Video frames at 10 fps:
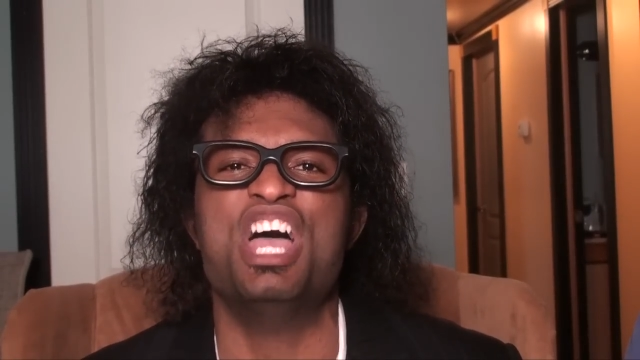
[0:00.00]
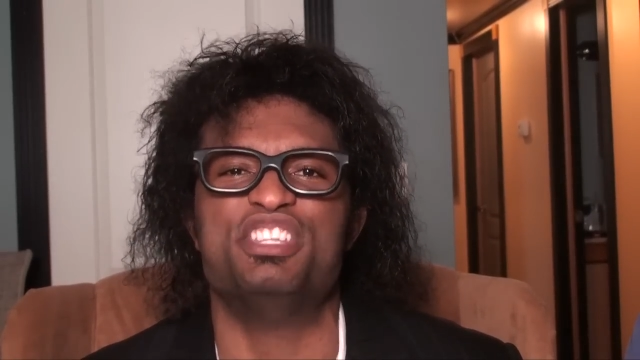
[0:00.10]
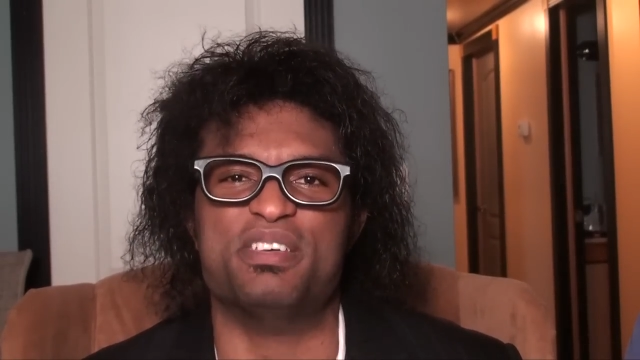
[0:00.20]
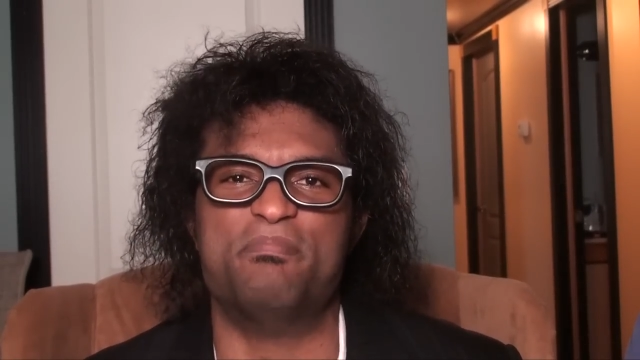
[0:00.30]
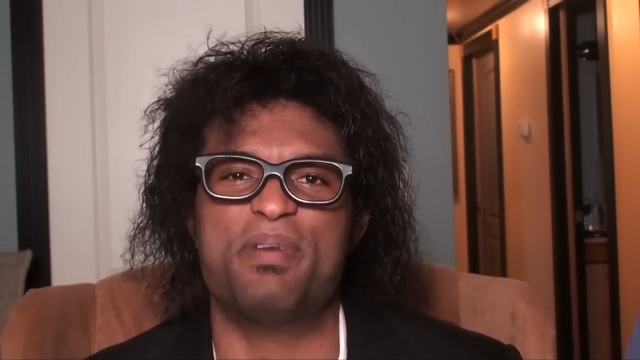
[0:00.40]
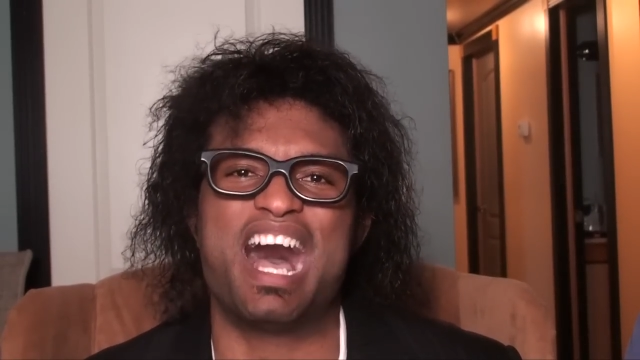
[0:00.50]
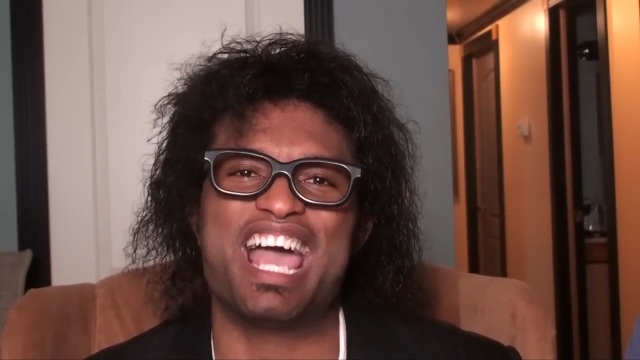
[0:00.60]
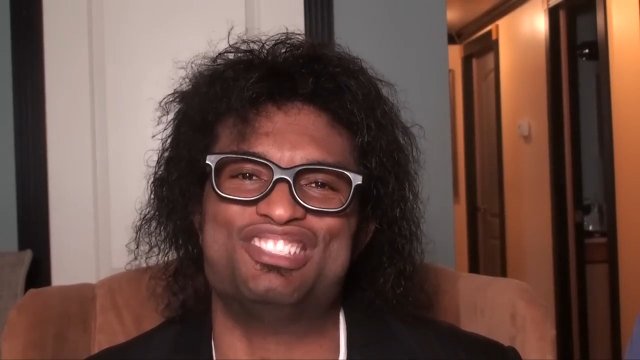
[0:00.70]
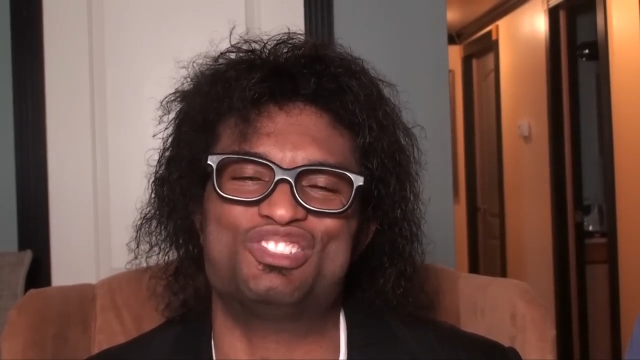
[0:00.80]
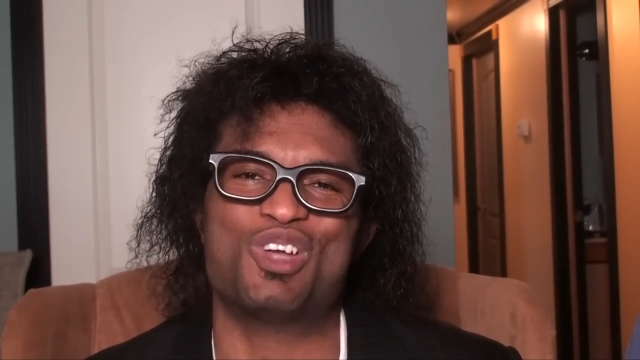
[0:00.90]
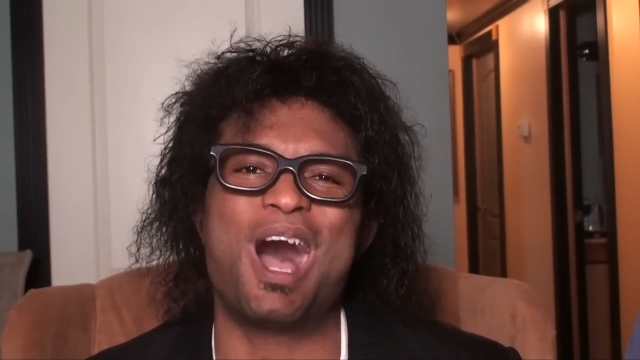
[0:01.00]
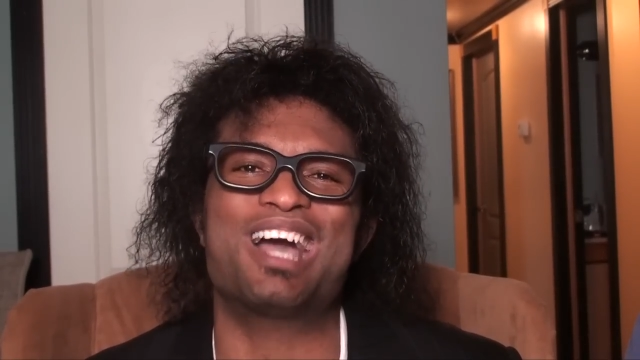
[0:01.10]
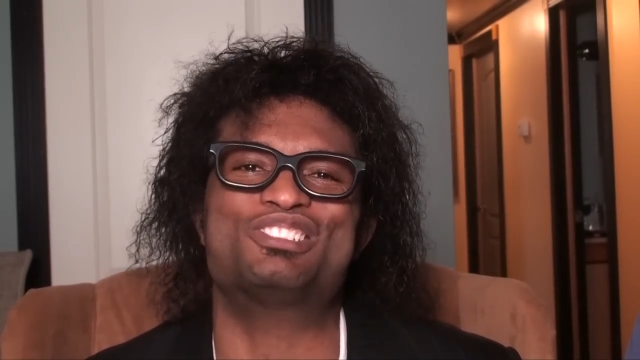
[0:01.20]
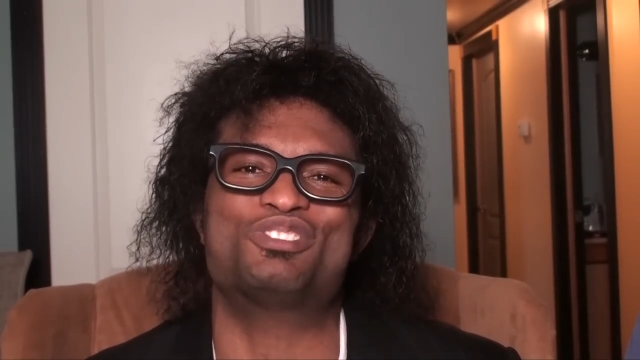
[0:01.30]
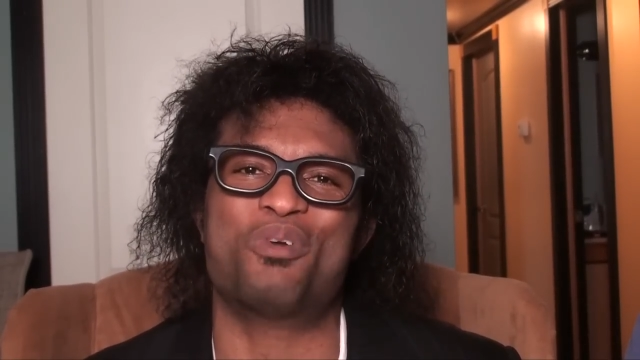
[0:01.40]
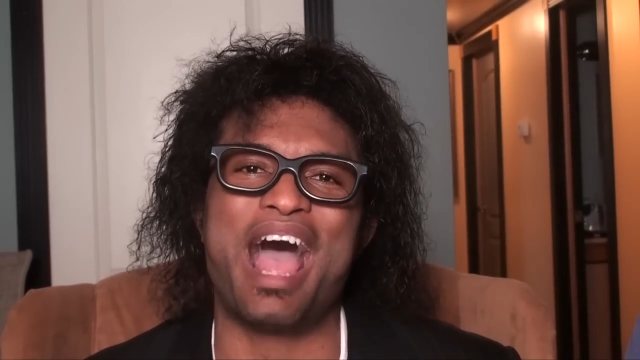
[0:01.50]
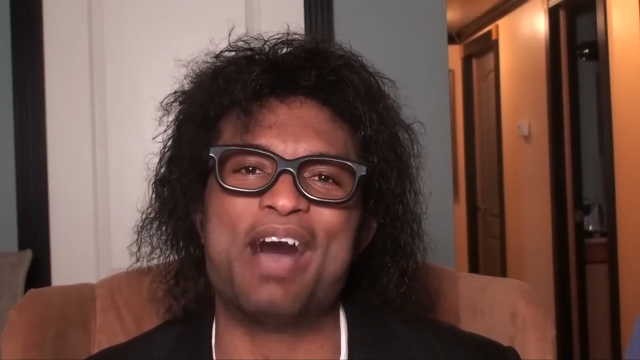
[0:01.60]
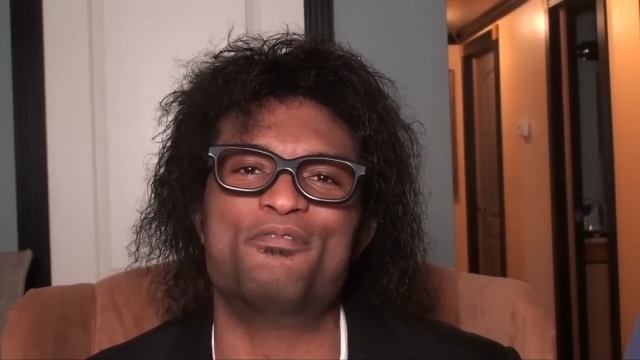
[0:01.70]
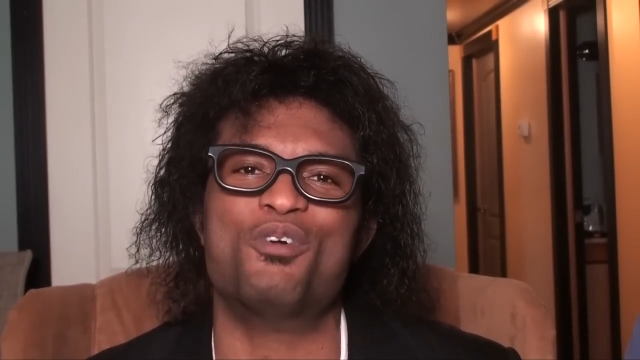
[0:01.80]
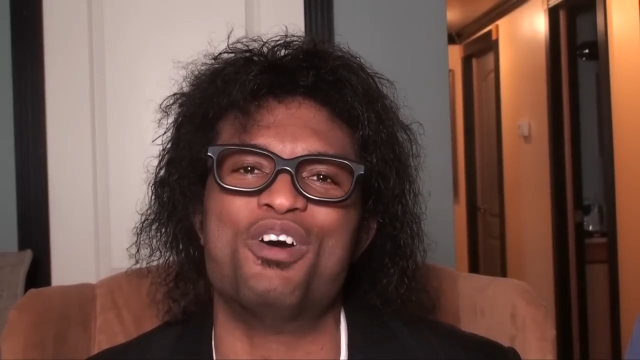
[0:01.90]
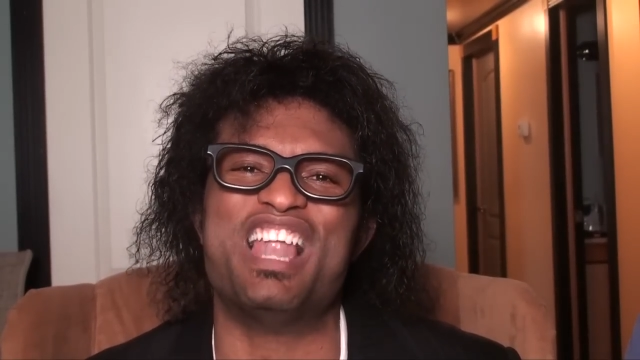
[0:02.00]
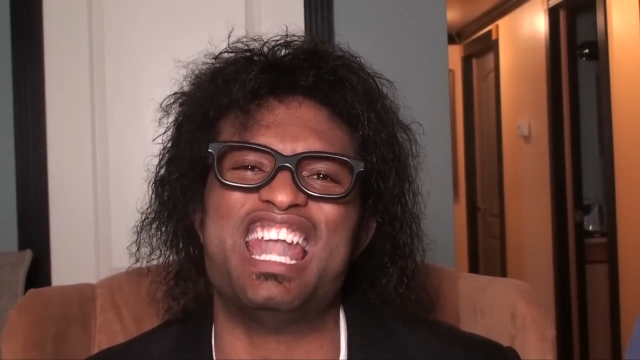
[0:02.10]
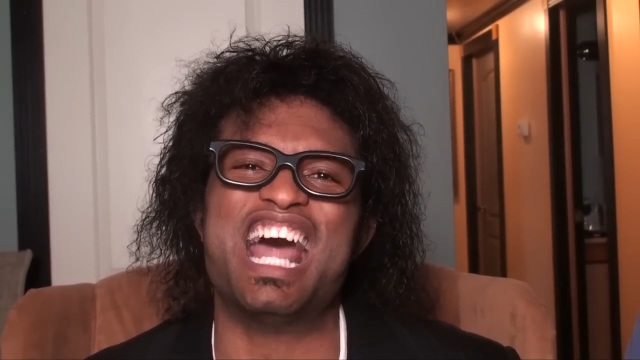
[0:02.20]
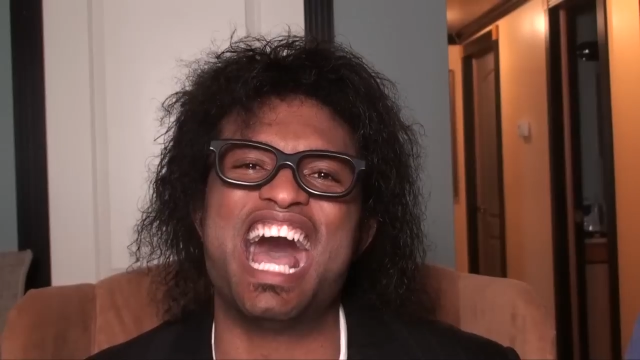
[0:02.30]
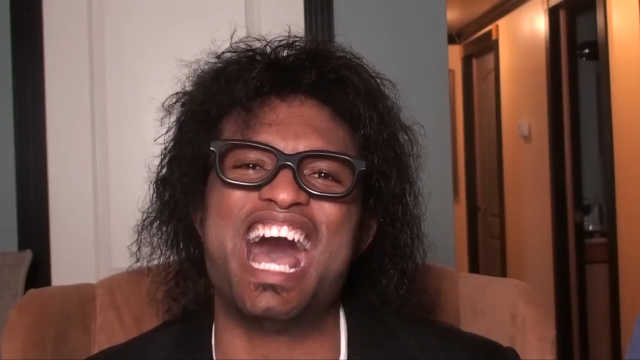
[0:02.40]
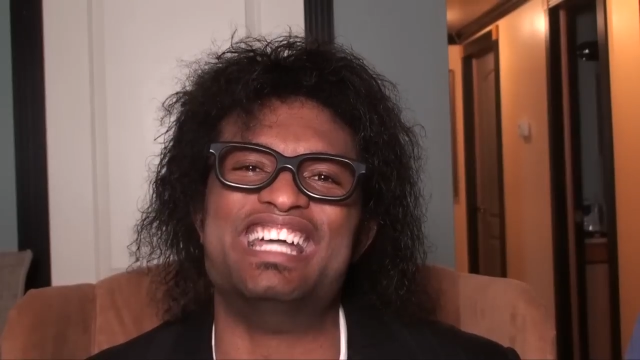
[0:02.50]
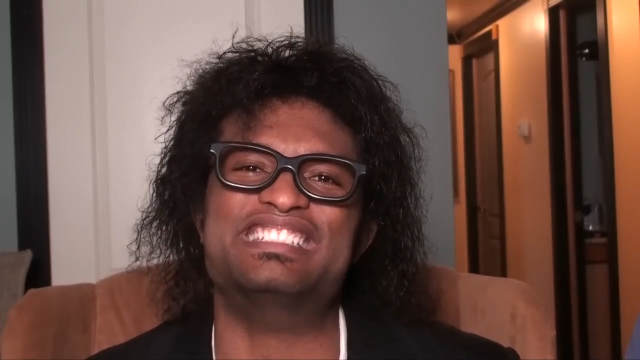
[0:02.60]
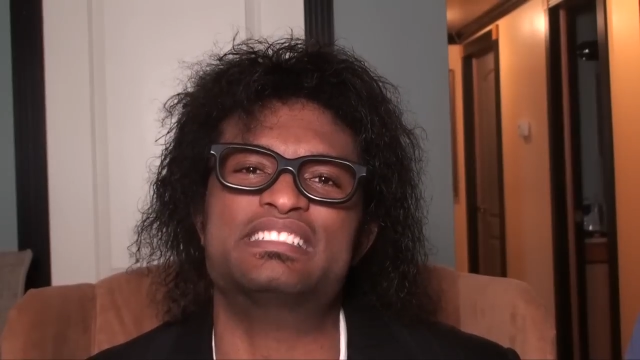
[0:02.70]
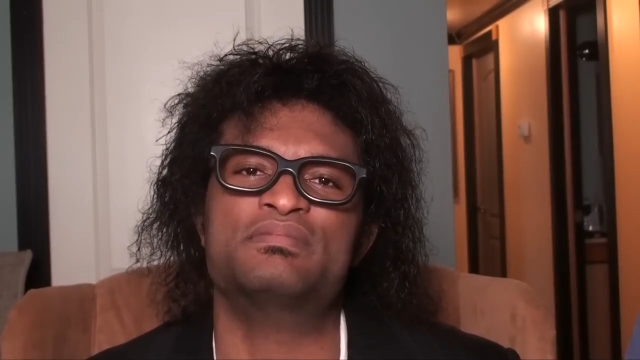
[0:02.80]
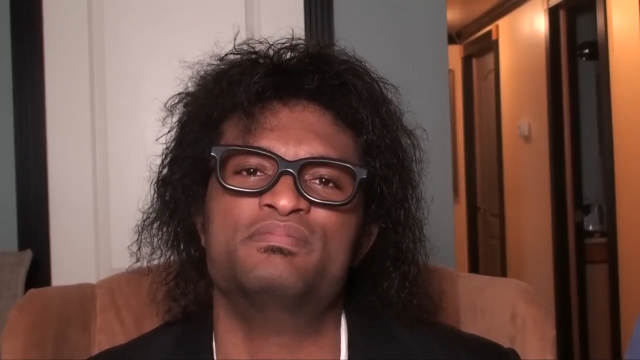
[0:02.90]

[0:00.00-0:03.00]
to buy jockstrap for the lads.